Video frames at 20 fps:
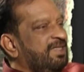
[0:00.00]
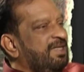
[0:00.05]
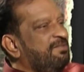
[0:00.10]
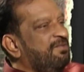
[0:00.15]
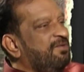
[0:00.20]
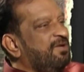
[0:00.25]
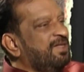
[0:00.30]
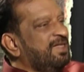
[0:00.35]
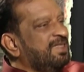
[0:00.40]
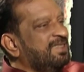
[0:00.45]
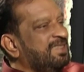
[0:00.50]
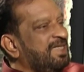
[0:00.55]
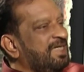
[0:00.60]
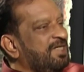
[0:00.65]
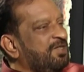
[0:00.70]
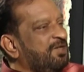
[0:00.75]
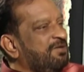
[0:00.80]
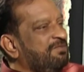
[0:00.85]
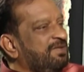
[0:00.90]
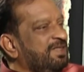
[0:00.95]
They want a
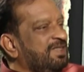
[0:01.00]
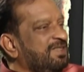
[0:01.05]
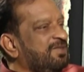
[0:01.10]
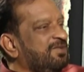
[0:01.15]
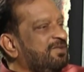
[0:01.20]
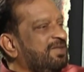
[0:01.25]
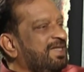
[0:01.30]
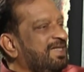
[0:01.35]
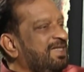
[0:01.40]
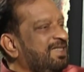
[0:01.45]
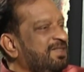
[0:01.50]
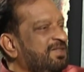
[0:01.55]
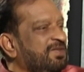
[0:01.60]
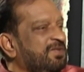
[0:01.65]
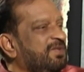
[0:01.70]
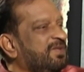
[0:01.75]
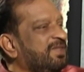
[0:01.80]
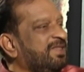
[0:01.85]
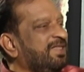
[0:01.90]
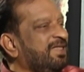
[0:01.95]
set of it, so at least
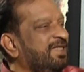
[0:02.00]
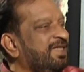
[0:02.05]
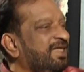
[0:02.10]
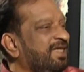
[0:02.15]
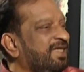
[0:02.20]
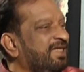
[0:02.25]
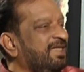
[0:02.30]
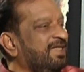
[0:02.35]
2 or 3